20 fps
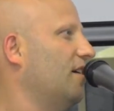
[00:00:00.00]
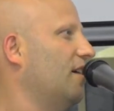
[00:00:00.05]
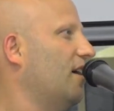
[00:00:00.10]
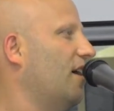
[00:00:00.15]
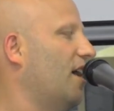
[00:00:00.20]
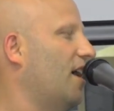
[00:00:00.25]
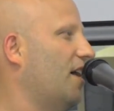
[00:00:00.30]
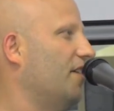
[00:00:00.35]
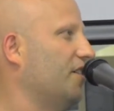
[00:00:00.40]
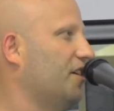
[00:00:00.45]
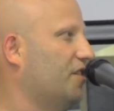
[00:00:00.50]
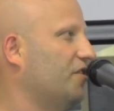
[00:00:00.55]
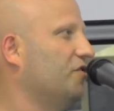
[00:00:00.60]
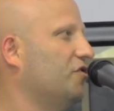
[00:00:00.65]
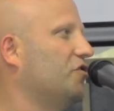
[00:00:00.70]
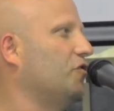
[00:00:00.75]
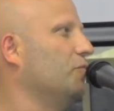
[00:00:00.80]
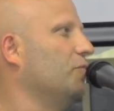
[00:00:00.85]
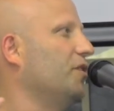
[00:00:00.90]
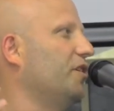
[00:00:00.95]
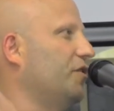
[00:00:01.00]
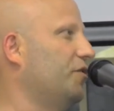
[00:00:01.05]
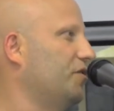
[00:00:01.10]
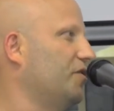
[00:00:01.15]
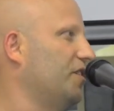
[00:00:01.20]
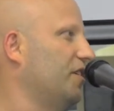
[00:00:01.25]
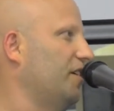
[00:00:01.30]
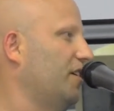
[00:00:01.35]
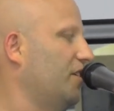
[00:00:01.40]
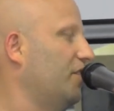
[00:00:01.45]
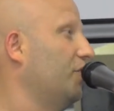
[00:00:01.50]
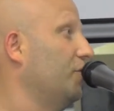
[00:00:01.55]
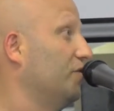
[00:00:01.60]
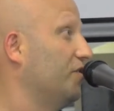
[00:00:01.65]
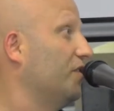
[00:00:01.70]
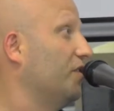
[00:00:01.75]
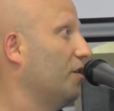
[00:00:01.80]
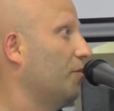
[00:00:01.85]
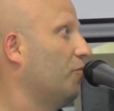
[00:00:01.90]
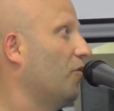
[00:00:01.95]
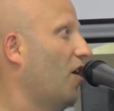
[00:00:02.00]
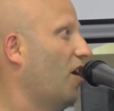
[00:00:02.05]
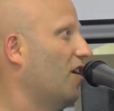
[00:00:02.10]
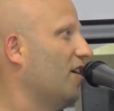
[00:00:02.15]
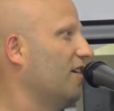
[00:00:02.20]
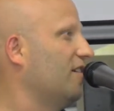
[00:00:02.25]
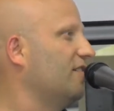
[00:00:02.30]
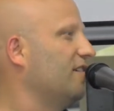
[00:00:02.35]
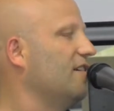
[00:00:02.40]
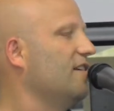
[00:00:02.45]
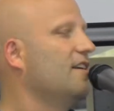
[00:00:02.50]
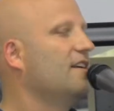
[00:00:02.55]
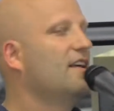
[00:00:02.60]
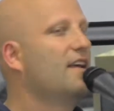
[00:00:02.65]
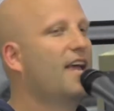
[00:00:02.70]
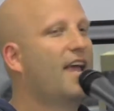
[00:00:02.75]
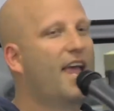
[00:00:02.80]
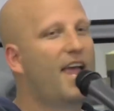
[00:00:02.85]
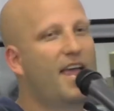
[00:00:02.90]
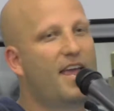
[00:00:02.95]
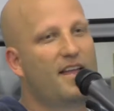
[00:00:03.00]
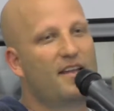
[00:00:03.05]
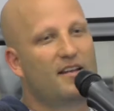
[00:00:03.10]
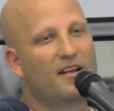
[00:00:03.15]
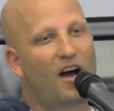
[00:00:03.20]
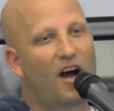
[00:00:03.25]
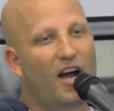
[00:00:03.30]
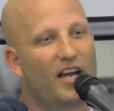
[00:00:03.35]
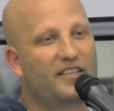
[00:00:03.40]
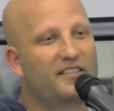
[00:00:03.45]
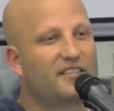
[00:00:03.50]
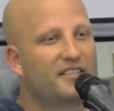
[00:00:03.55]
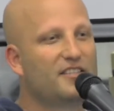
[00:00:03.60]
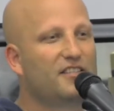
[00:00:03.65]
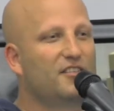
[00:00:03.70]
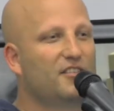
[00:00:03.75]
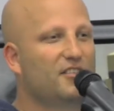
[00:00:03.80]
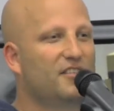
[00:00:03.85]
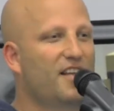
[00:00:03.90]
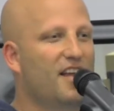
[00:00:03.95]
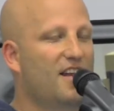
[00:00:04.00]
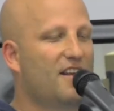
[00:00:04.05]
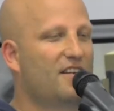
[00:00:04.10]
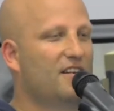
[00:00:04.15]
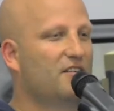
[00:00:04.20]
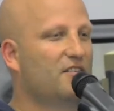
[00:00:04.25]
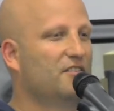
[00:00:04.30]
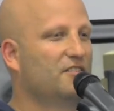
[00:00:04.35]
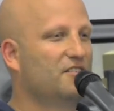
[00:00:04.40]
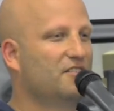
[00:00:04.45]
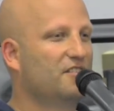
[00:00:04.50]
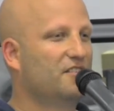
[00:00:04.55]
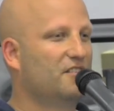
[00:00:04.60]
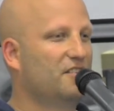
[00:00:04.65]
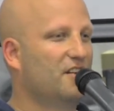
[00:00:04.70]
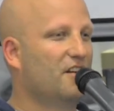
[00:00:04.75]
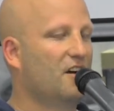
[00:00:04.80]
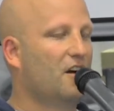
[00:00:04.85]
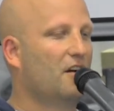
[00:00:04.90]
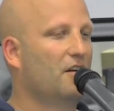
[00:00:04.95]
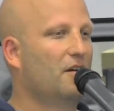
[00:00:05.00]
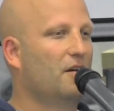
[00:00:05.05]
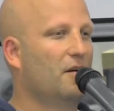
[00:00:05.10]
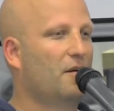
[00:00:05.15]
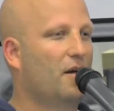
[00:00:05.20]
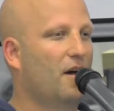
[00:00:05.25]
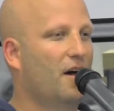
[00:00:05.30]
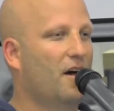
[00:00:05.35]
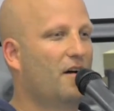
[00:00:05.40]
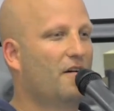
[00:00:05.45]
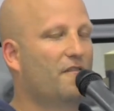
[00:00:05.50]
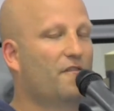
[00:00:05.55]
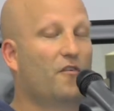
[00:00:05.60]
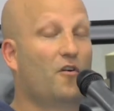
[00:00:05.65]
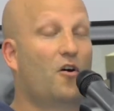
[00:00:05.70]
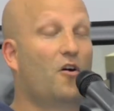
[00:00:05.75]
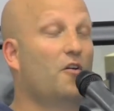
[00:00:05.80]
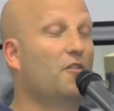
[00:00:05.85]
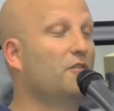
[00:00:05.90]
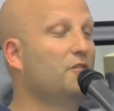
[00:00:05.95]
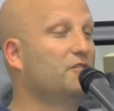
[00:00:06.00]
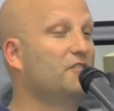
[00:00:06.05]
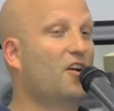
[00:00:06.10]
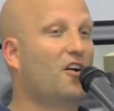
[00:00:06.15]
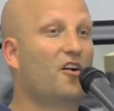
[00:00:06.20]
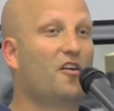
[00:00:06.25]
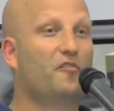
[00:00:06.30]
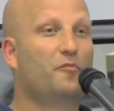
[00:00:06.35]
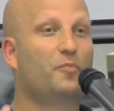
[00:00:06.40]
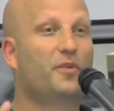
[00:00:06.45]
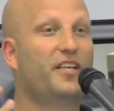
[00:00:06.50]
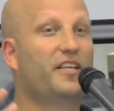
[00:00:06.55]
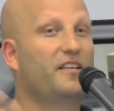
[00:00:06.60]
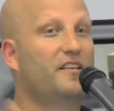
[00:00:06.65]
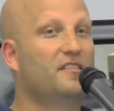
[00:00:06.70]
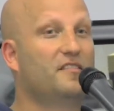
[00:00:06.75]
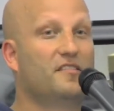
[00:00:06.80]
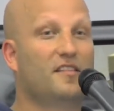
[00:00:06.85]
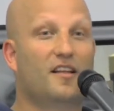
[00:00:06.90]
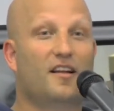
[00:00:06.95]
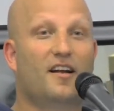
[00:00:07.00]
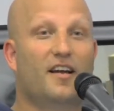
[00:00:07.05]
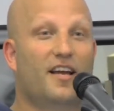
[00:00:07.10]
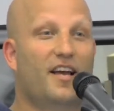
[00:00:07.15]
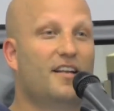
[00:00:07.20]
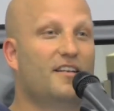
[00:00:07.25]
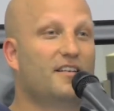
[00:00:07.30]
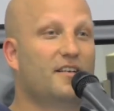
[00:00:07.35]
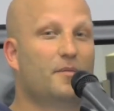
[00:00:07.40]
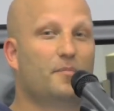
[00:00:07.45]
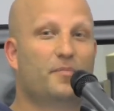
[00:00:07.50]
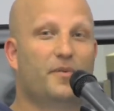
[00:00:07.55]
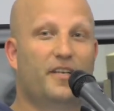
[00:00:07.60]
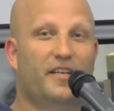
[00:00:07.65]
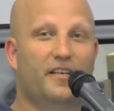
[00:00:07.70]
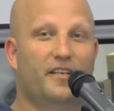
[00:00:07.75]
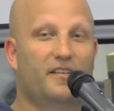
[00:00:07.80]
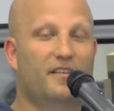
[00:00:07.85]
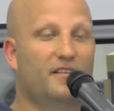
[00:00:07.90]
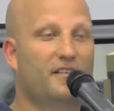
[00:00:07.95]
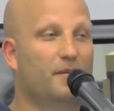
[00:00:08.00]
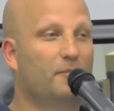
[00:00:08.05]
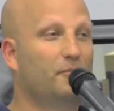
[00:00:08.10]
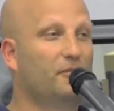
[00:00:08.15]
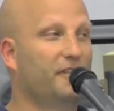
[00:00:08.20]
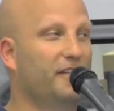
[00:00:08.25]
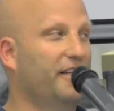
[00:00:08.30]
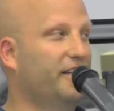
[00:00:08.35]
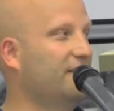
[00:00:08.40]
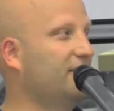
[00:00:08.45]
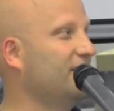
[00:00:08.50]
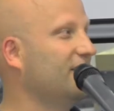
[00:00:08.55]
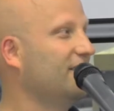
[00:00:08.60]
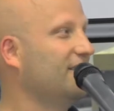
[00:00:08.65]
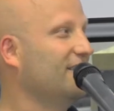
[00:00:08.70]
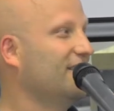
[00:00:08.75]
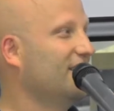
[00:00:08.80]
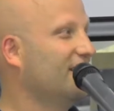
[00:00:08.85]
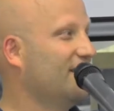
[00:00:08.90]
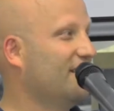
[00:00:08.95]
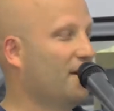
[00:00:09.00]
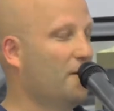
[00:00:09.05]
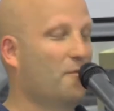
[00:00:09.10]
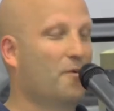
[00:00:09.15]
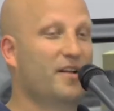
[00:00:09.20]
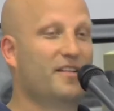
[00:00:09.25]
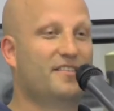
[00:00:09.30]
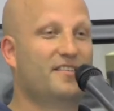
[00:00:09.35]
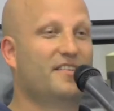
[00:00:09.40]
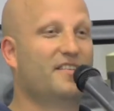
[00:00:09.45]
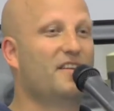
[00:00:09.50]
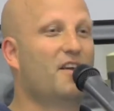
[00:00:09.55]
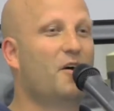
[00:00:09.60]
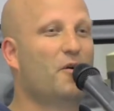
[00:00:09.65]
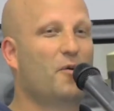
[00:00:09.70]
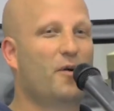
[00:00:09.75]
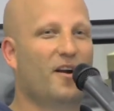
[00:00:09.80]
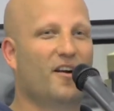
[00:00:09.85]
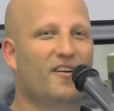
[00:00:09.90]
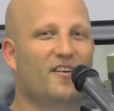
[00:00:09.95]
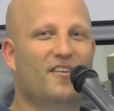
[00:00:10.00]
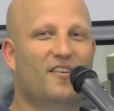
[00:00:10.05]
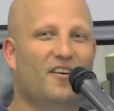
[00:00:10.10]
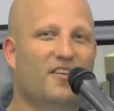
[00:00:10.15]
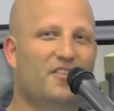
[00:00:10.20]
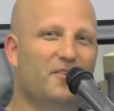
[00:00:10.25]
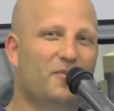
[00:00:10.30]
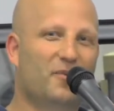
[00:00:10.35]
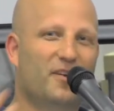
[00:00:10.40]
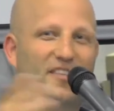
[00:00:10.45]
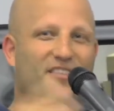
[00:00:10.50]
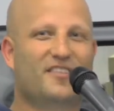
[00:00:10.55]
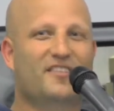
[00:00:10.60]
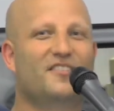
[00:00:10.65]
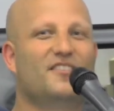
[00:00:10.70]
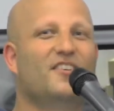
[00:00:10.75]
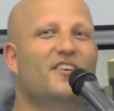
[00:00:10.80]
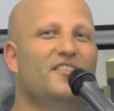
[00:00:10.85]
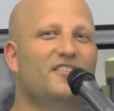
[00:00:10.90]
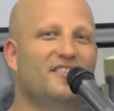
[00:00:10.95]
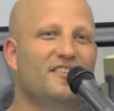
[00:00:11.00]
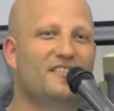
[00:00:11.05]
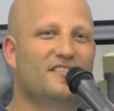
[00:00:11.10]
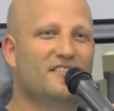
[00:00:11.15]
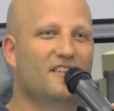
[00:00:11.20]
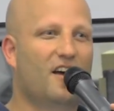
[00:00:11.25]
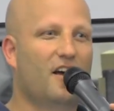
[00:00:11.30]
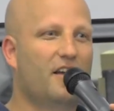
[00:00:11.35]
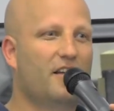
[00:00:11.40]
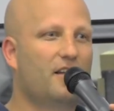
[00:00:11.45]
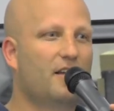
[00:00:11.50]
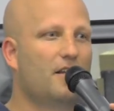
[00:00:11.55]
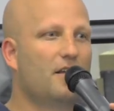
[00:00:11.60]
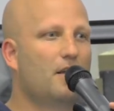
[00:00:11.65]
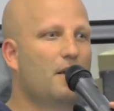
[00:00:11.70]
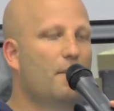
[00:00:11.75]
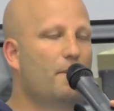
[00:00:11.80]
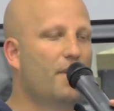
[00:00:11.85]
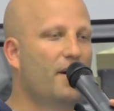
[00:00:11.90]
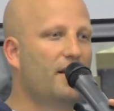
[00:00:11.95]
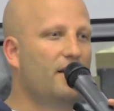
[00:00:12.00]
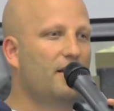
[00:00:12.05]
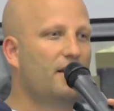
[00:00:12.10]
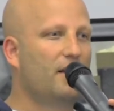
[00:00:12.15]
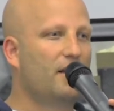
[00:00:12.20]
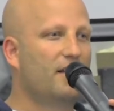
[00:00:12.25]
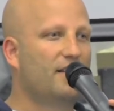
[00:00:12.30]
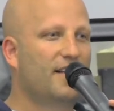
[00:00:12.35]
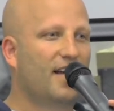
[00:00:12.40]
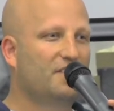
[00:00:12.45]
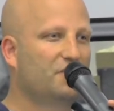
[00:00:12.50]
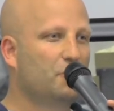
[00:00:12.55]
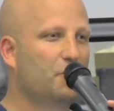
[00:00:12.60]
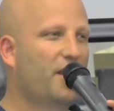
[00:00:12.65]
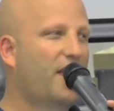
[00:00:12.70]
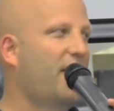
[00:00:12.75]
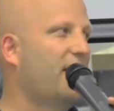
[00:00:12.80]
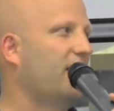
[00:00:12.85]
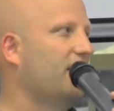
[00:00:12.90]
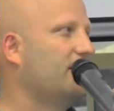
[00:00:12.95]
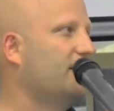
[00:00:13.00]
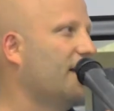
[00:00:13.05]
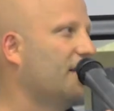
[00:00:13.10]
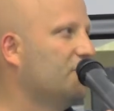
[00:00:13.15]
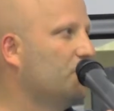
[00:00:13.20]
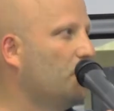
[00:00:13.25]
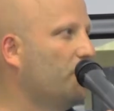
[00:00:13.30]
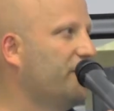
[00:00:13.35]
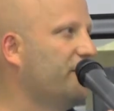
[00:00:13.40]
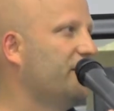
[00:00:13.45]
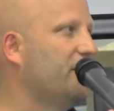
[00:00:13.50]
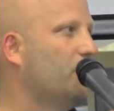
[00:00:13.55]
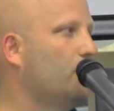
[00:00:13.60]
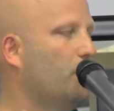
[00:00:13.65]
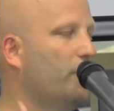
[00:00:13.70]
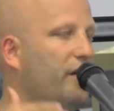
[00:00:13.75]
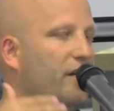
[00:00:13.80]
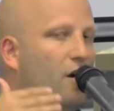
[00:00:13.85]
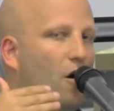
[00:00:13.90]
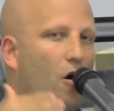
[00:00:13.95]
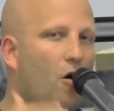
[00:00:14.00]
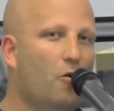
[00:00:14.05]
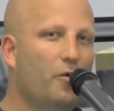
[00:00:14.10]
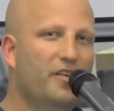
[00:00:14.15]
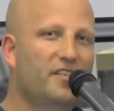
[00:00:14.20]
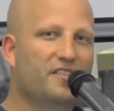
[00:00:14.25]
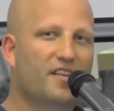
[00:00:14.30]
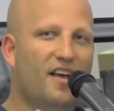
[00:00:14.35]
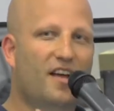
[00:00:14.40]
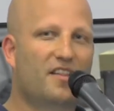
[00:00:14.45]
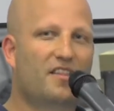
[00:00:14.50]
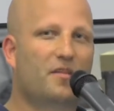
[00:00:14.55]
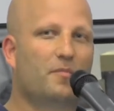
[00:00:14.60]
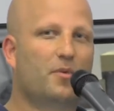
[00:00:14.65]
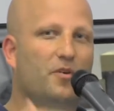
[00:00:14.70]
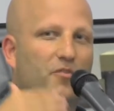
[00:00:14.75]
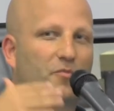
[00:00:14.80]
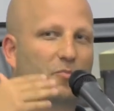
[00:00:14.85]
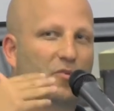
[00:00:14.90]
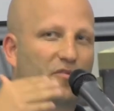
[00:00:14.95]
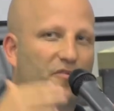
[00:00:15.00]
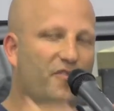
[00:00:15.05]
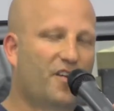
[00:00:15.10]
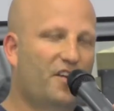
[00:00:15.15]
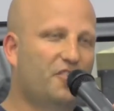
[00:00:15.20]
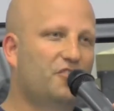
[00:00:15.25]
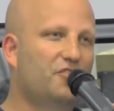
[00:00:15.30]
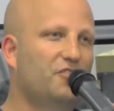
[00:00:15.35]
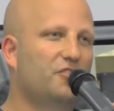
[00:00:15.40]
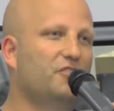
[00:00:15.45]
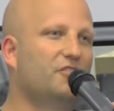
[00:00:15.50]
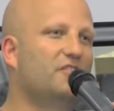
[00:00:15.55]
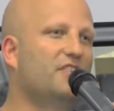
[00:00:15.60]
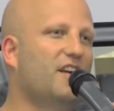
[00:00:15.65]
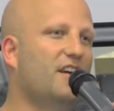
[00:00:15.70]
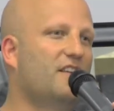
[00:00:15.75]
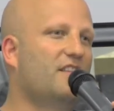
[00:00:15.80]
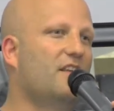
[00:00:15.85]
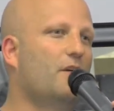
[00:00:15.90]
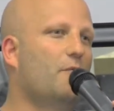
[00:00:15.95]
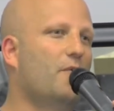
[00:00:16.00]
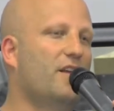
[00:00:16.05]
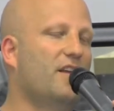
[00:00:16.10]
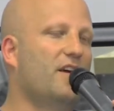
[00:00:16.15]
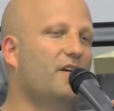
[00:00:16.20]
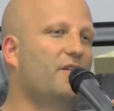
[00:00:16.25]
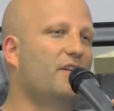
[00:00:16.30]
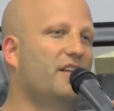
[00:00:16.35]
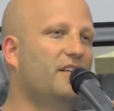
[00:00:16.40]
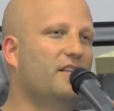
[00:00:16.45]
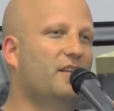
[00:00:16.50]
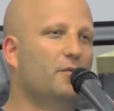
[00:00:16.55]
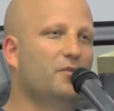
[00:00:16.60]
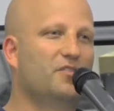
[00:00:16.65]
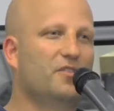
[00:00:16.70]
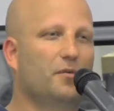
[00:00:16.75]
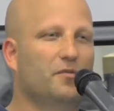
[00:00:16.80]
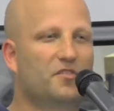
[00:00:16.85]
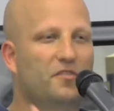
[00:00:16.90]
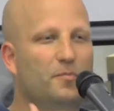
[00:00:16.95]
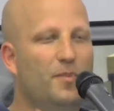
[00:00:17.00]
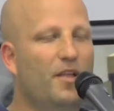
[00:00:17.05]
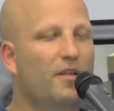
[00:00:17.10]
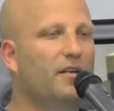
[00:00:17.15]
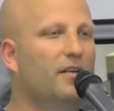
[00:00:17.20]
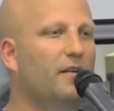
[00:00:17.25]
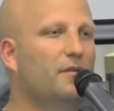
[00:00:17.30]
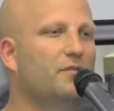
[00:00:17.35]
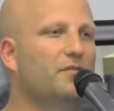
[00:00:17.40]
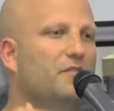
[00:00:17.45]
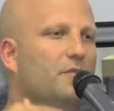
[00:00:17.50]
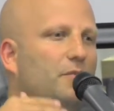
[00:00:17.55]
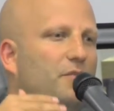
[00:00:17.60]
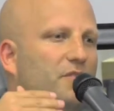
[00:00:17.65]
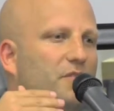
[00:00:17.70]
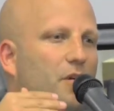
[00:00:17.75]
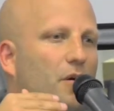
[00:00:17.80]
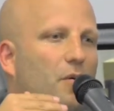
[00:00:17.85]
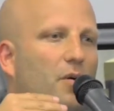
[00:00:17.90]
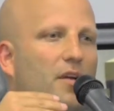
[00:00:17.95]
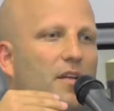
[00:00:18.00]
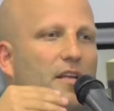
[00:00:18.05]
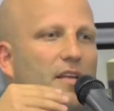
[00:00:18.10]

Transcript: uh, the consumer using, using the product. Yeah. And I did learn that at Ernst & Young uh, for all those RFPs that I had to compete, complete that went to nowhere on the risk consulting side, but that's okay. That's what we did. We always had the most professional deck that went out. It, there was no spelling errors, there was no,